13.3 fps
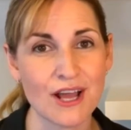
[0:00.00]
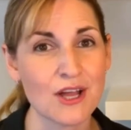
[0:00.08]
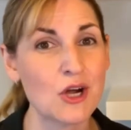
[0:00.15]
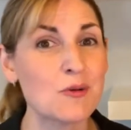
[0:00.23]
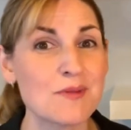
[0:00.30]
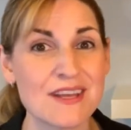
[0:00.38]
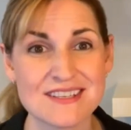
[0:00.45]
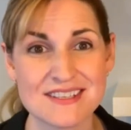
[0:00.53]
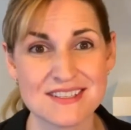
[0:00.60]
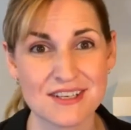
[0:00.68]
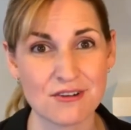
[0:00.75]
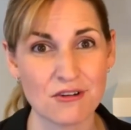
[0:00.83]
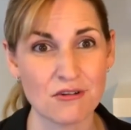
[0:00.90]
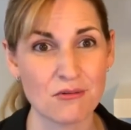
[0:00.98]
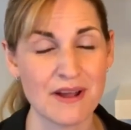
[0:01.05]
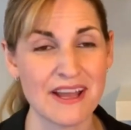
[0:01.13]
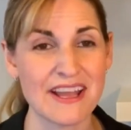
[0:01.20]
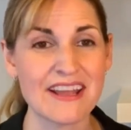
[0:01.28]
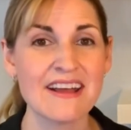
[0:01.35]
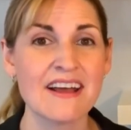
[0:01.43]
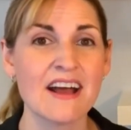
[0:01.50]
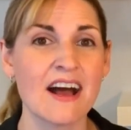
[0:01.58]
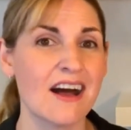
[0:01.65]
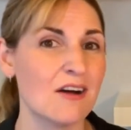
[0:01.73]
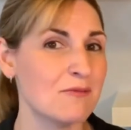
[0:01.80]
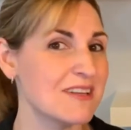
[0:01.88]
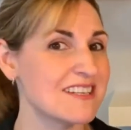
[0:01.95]
I hope that doesn't go away.
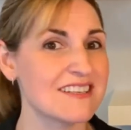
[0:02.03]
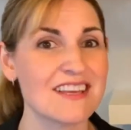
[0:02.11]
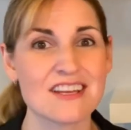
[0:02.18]
We didn't